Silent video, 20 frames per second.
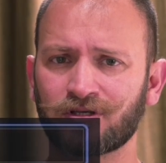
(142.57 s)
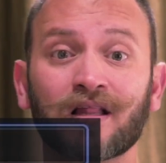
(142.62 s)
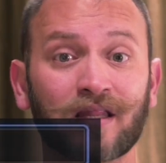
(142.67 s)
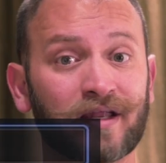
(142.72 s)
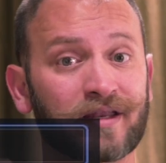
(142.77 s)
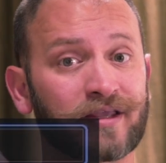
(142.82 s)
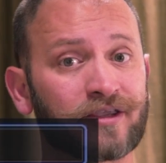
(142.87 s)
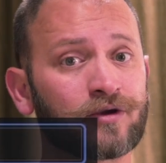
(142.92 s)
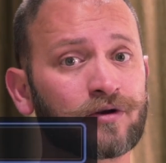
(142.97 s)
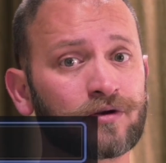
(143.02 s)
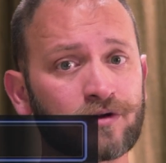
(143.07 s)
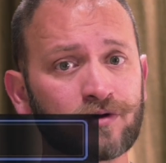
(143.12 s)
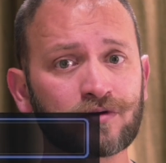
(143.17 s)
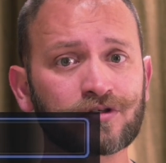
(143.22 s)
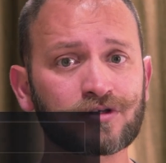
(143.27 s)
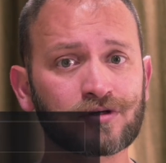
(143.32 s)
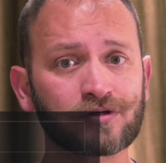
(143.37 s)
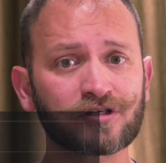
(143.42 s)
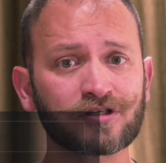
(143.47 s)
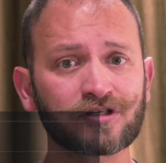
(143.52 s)
letting your
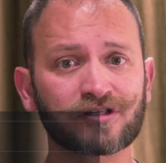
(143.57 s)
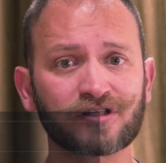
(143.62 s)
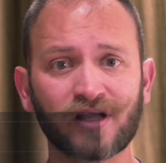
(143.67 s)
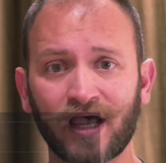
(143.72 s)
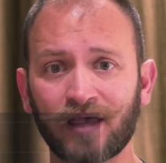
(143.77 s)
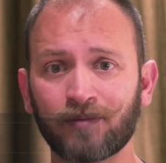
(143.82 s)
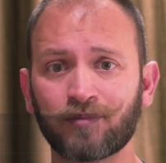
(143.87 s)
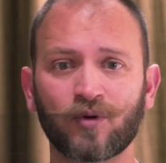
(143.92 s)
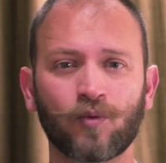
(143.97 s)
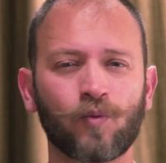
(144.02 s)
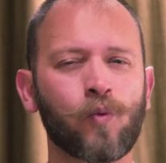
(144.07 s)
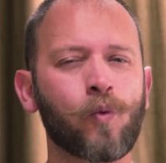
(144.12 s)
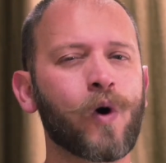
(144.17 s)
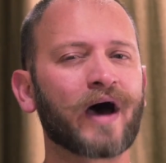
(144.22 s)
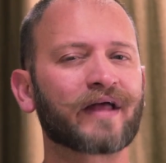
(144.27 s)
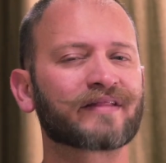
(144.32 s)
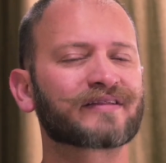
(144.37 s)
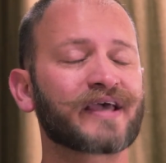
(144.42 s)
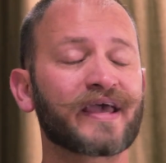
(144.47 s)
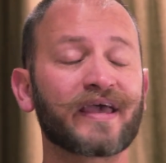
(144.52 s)
users type
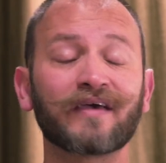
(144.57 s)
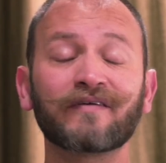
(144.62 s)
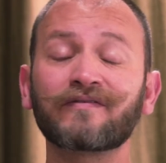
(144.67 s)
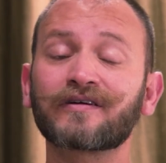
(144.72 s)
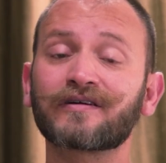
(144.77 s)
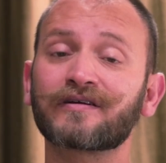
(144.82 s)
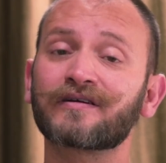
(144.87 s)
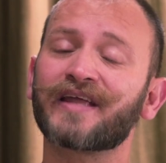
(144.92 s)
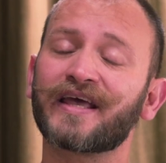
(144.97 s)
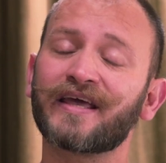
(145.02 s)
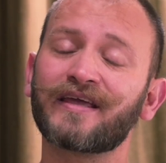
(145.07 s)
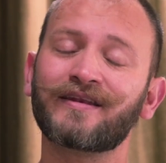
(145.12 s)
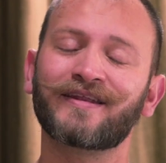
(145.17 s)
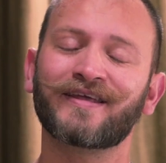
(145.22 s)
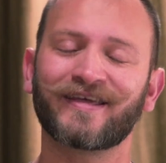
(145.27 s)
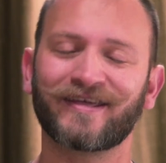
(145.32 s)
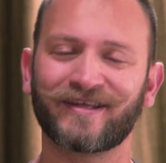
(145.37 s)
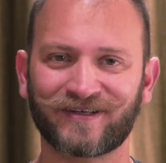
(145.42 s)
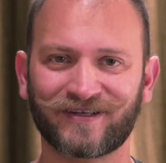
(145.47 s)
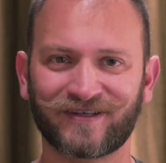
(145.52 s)
whatever they
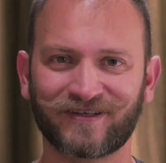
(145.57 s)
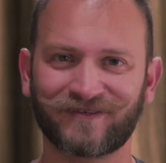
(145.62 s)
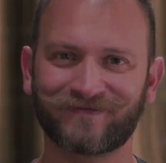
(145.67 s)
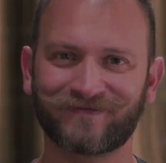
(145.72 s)
need.